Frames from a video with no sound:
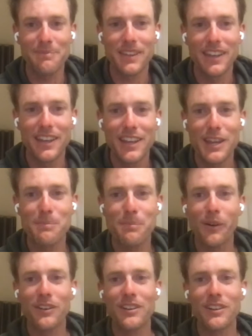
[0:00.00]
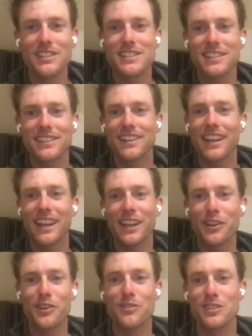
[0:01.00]
components to getting a
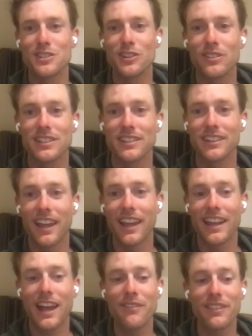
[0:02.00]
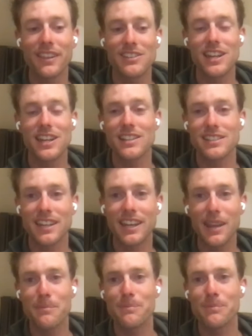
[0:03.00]
good result, and having that chance to keep
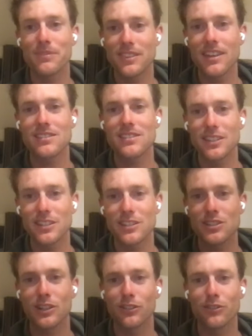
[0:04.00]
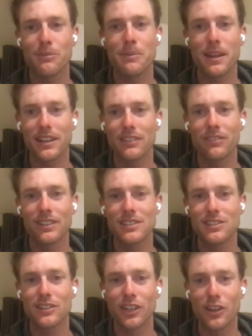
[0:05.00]
testing yourself repetitively so that
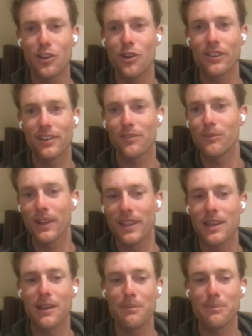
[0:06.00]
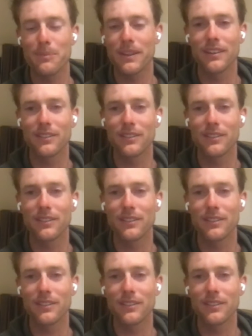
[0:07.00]
you know that when that big